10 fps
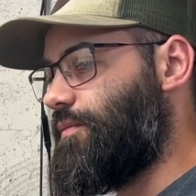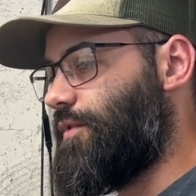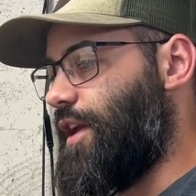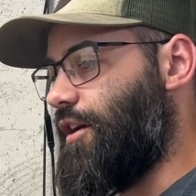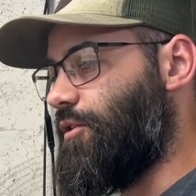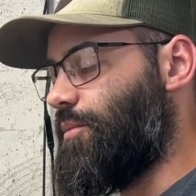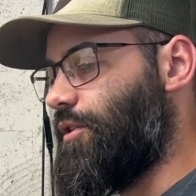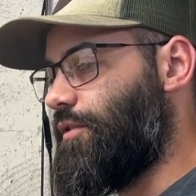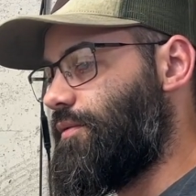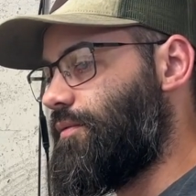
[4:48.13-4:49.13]

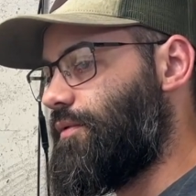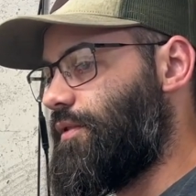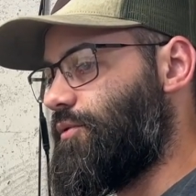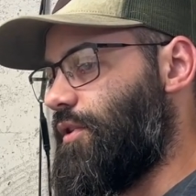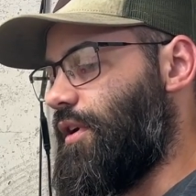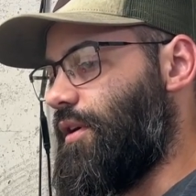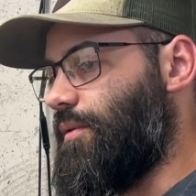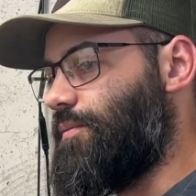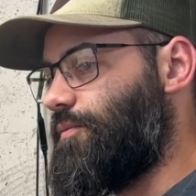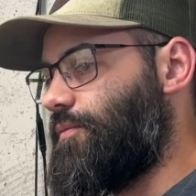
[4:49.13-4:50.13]
caliber
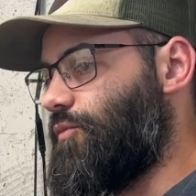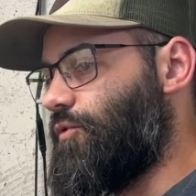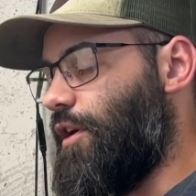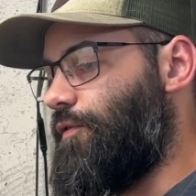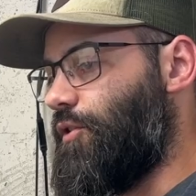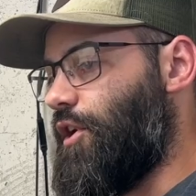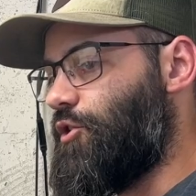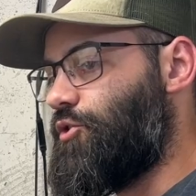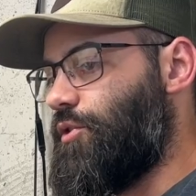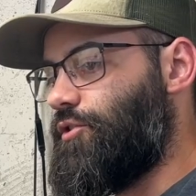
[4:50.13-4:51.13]
rifle
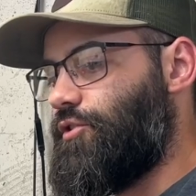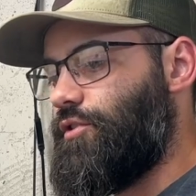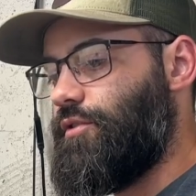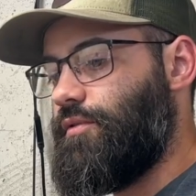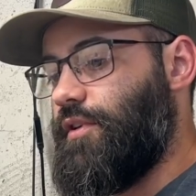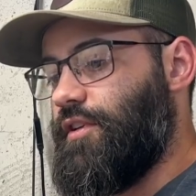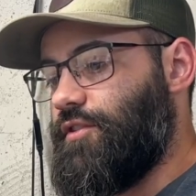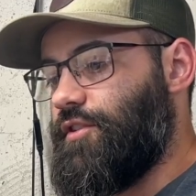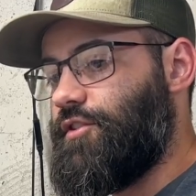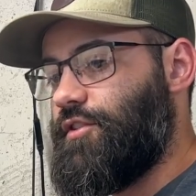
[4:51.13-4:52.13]
cartridge in
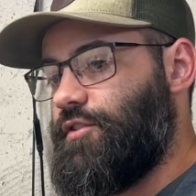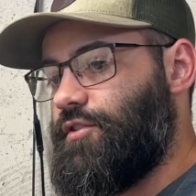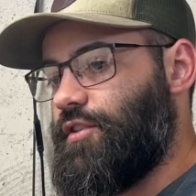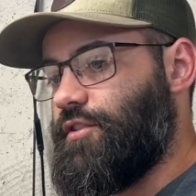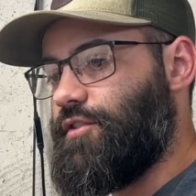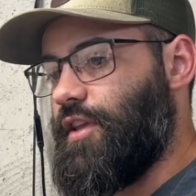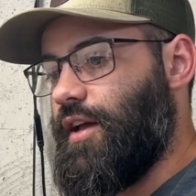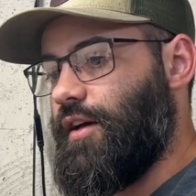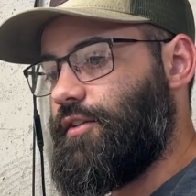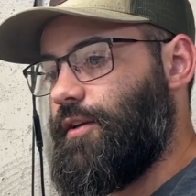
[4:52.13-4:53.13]
existence is
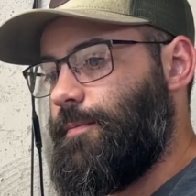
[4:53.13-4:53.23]
that